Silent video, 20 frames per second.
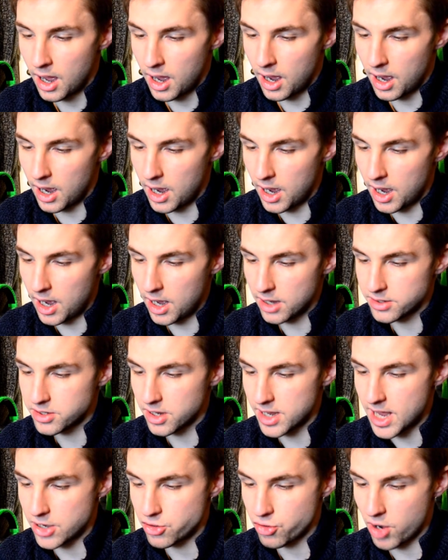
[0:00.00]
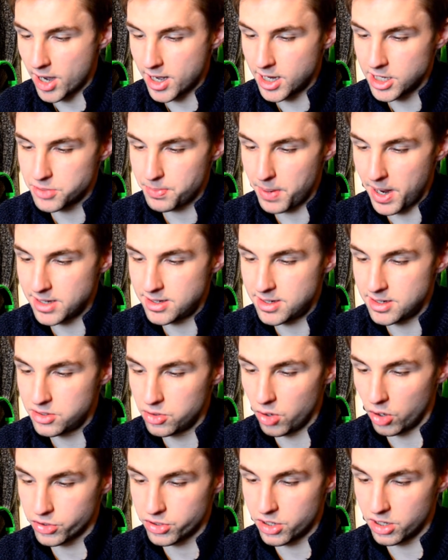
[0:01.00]
So yeah, tracking space is
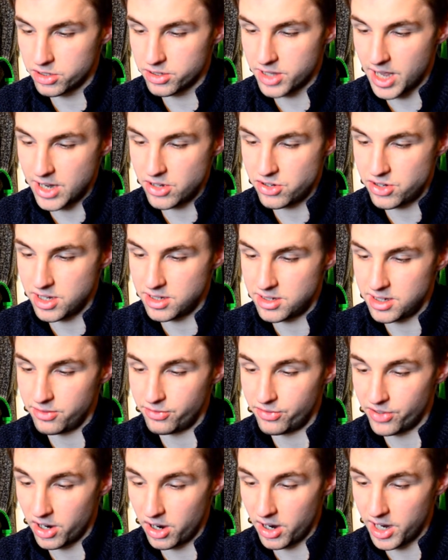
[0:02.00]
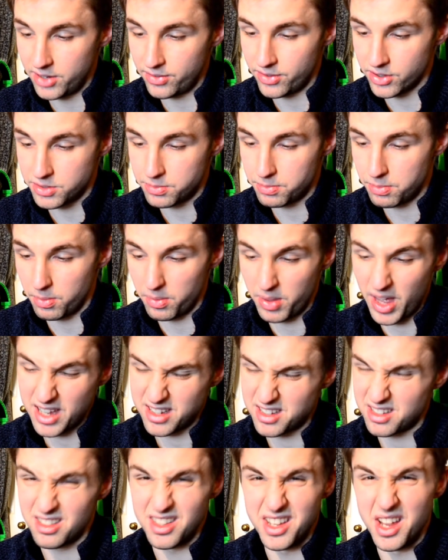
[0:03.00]
not as good as the HTC Vive.
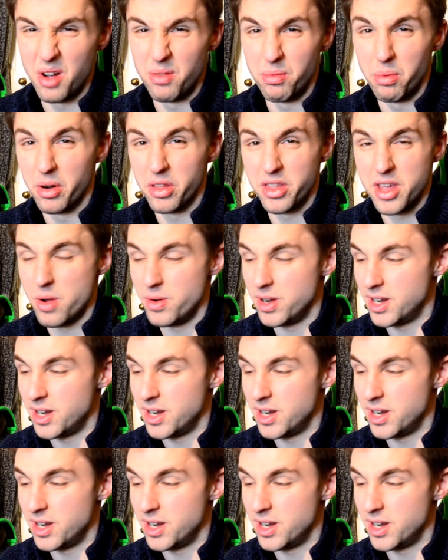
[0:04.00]
That's one of the only